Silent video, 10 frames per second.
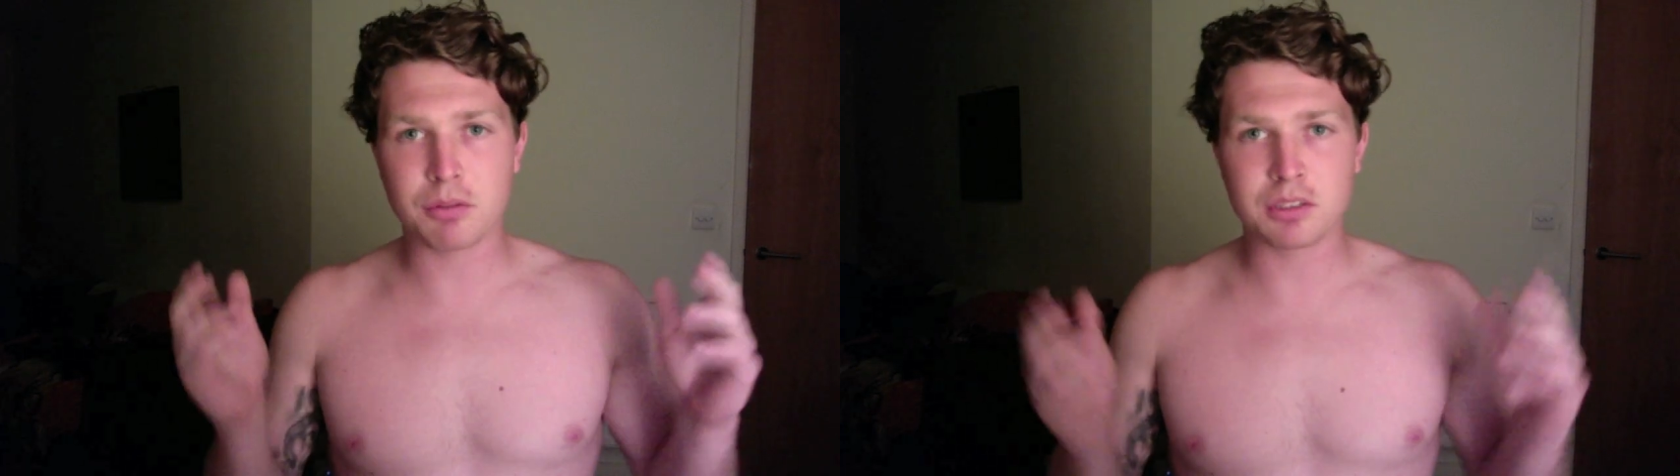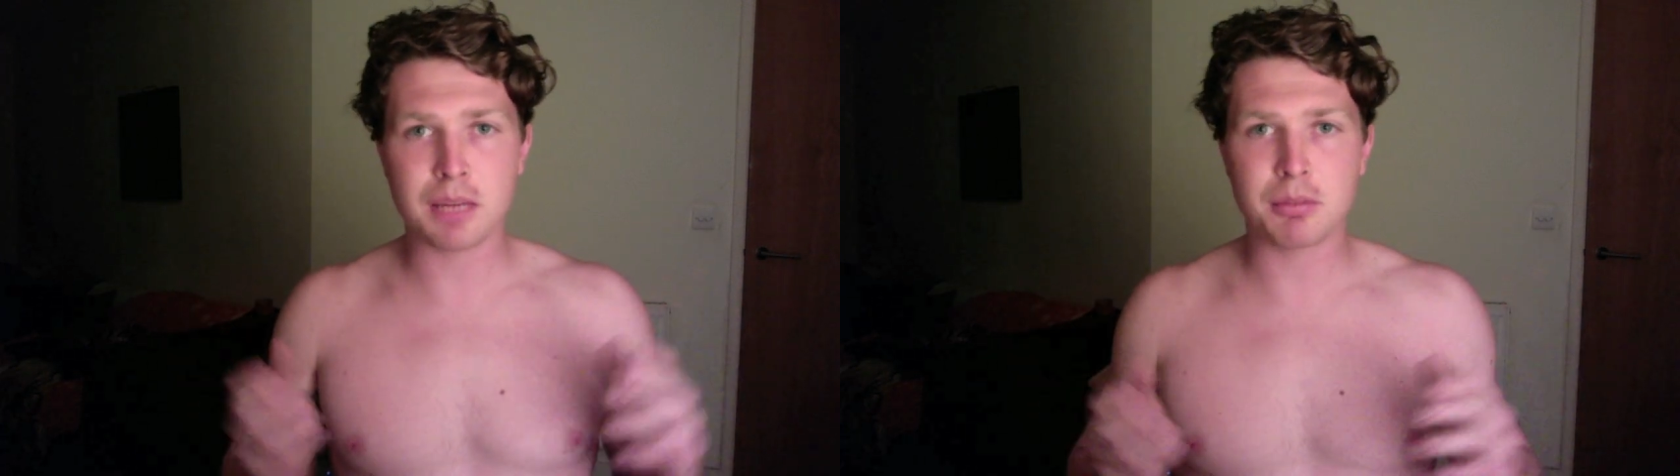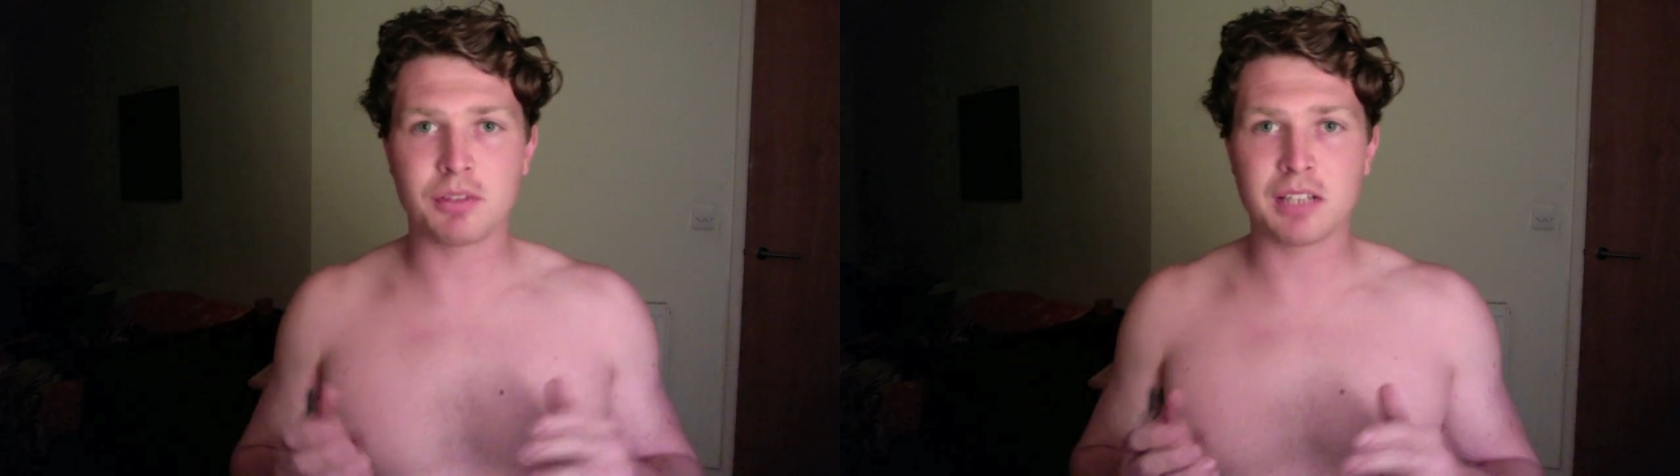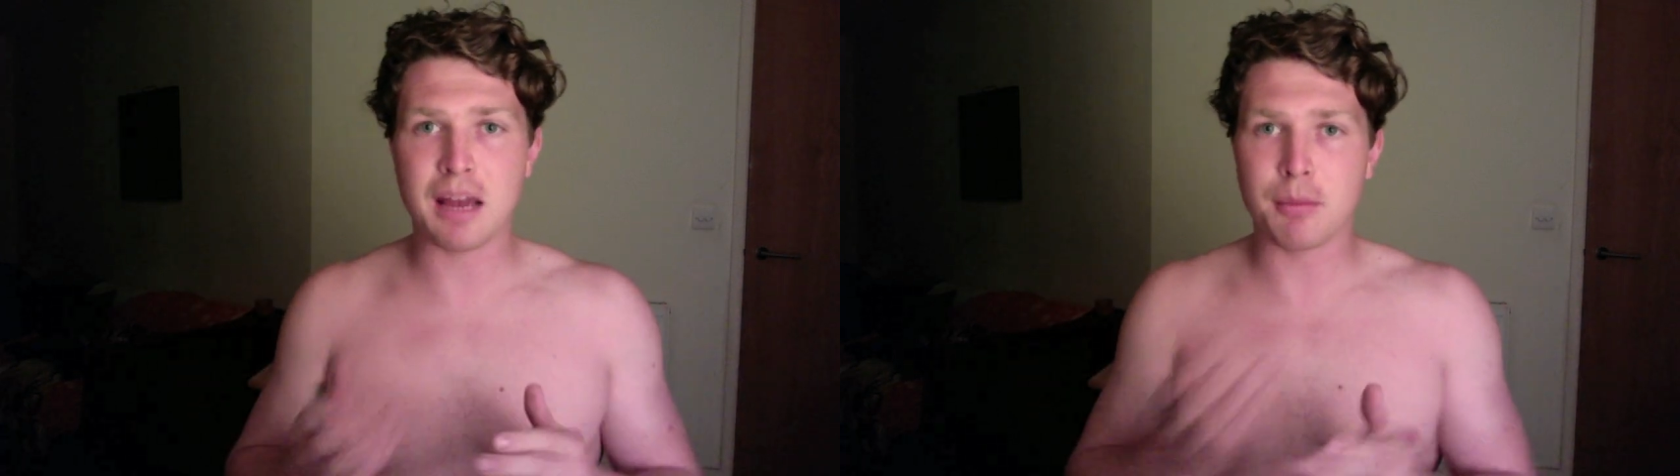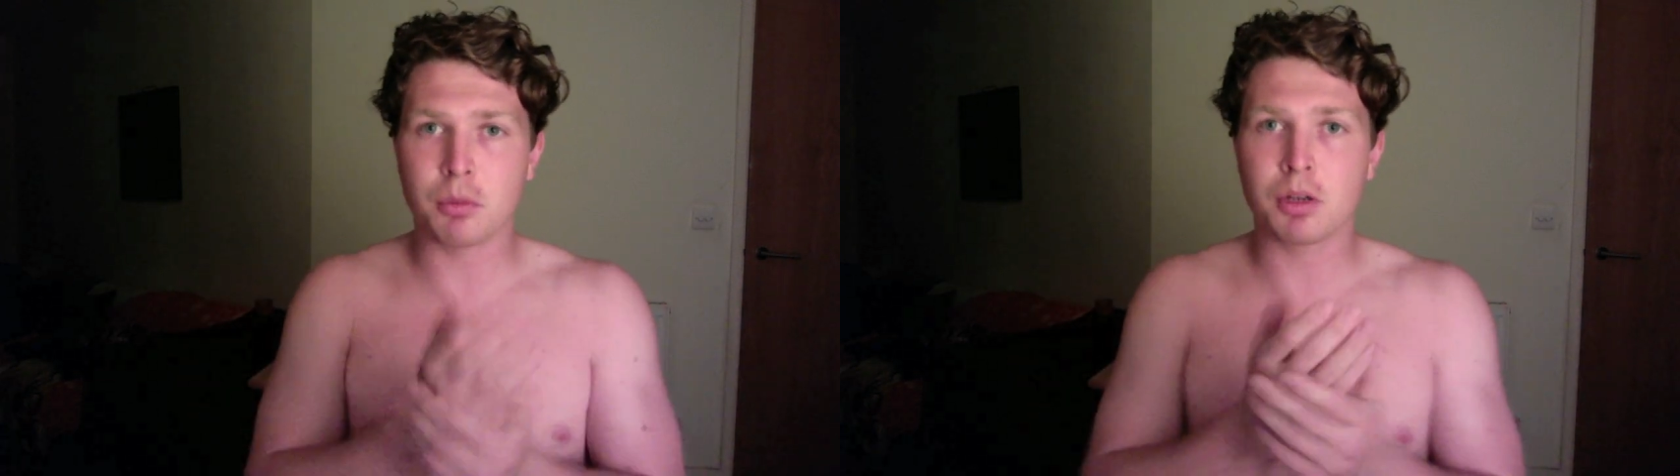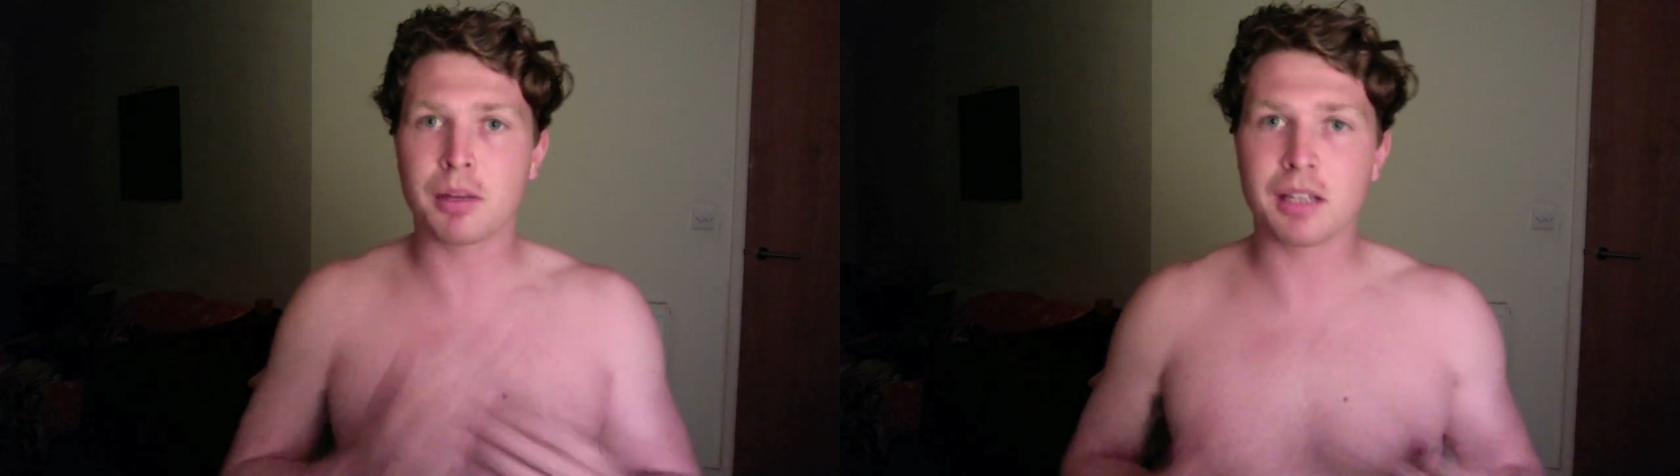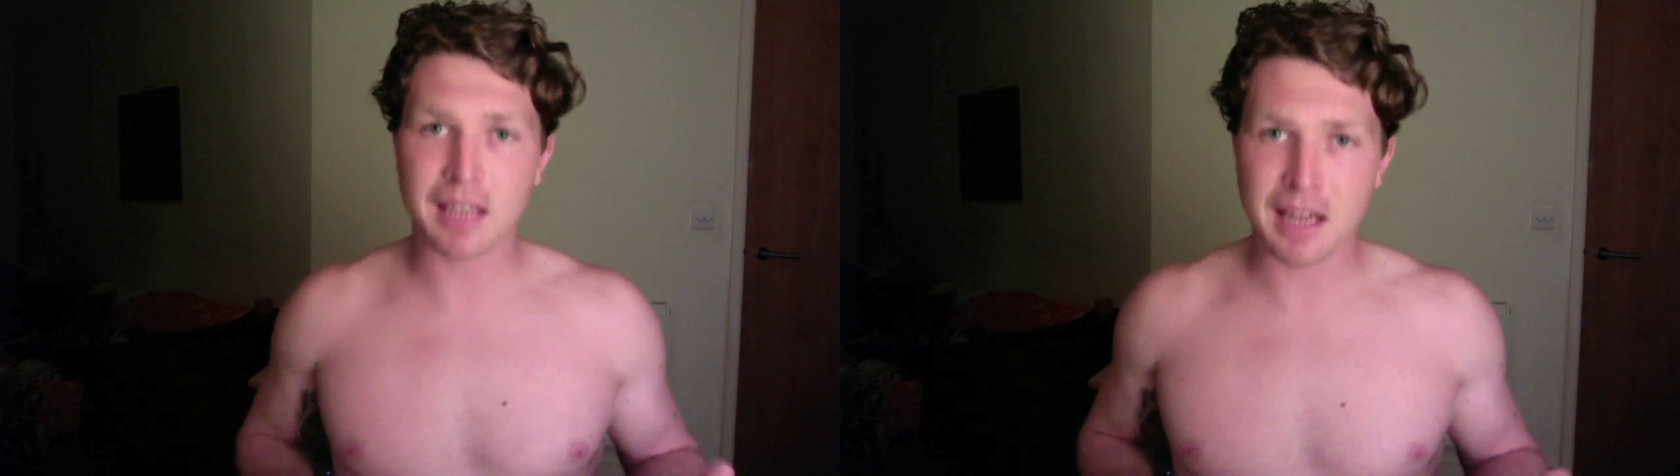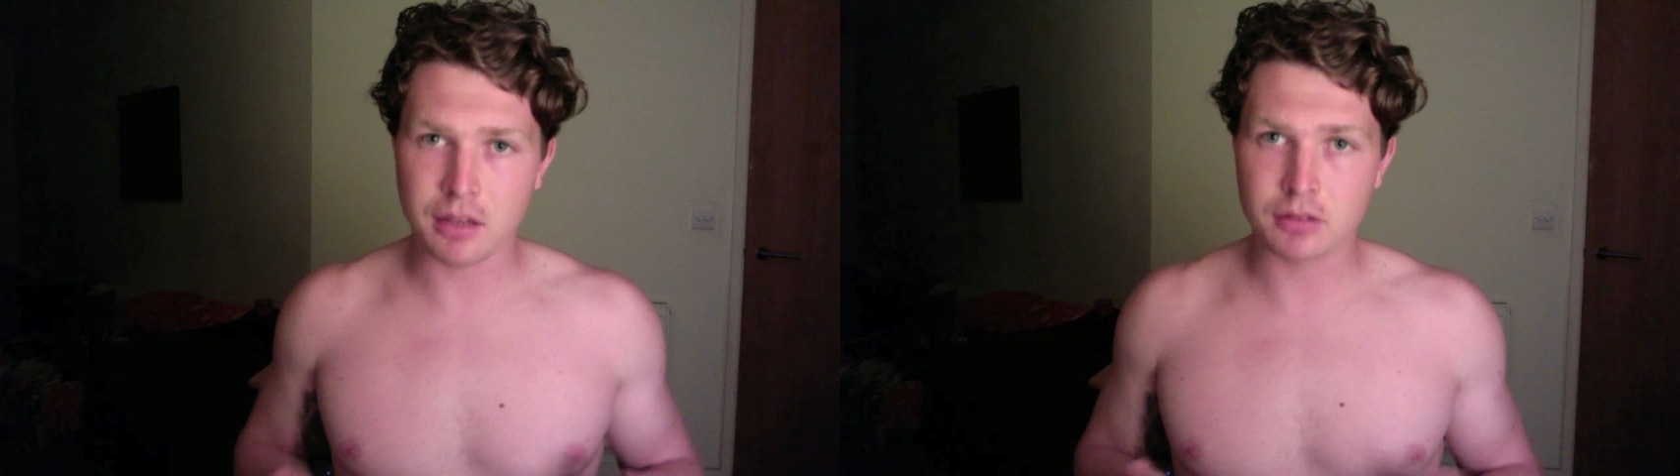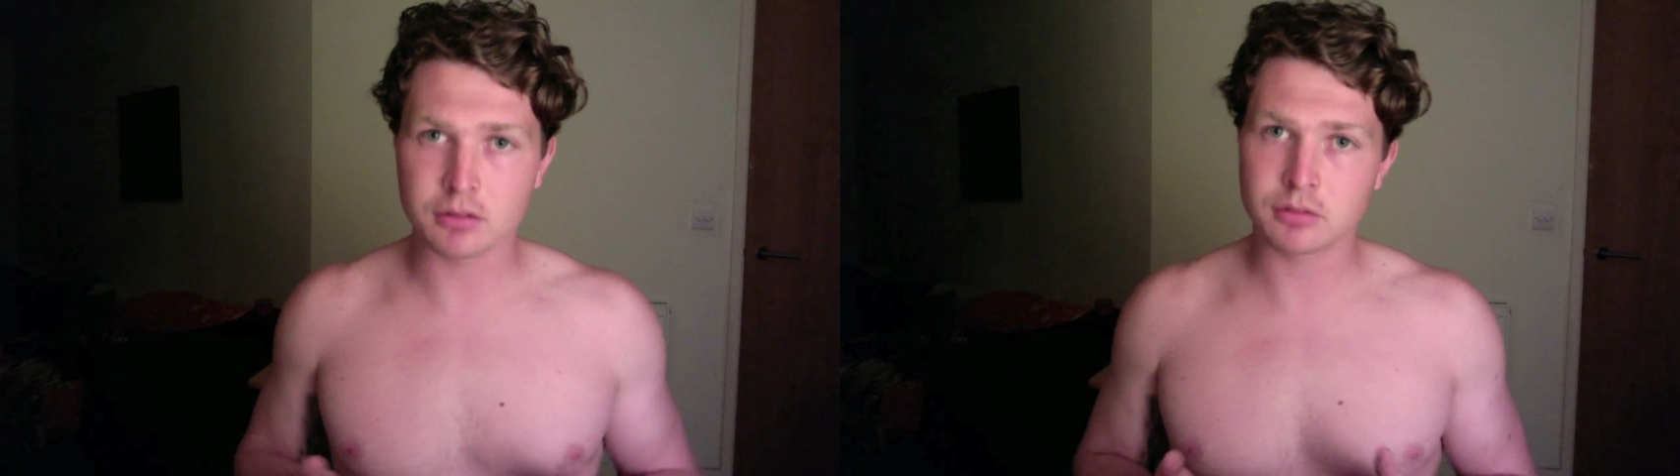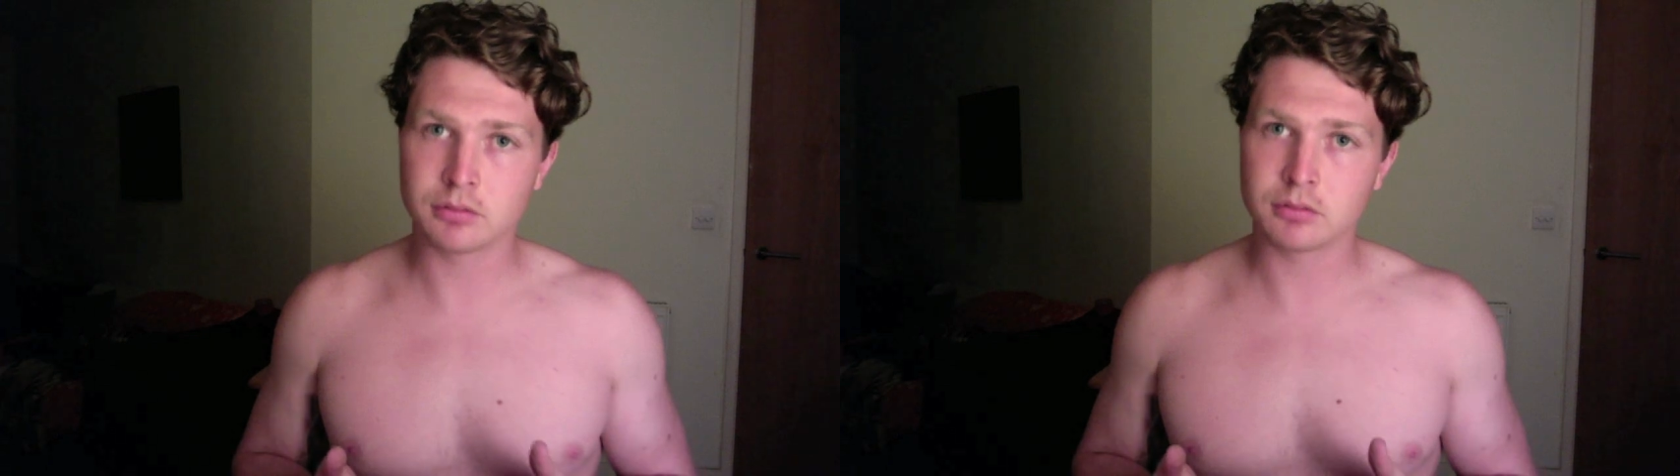Everyone's happy for that, but what about the
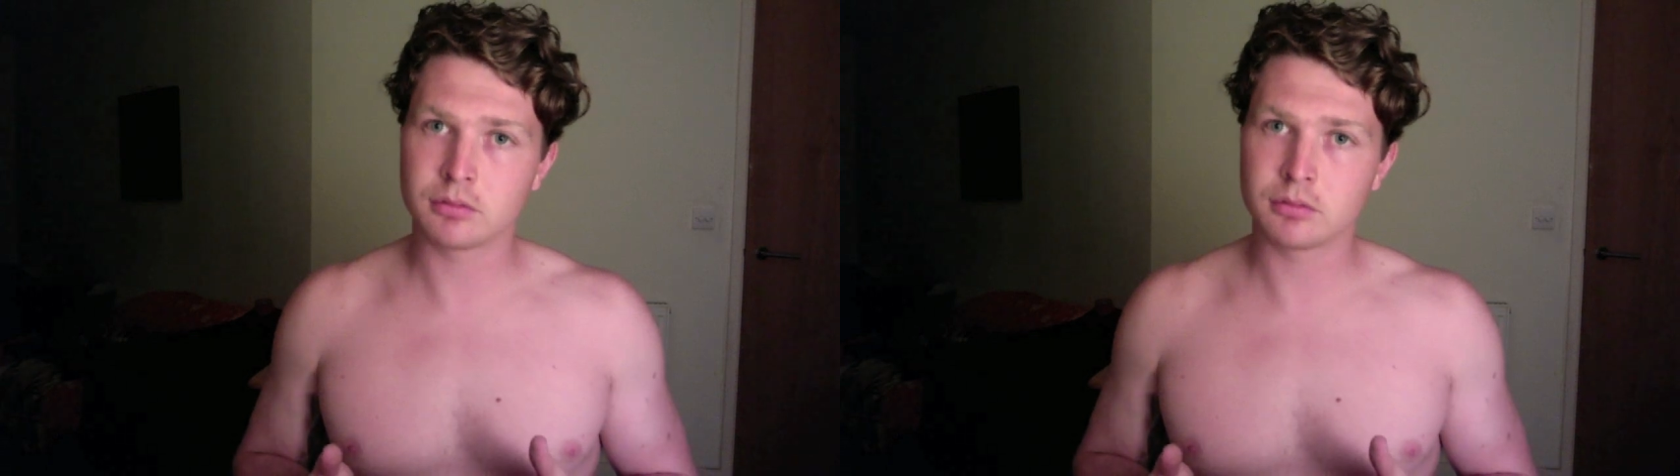cows?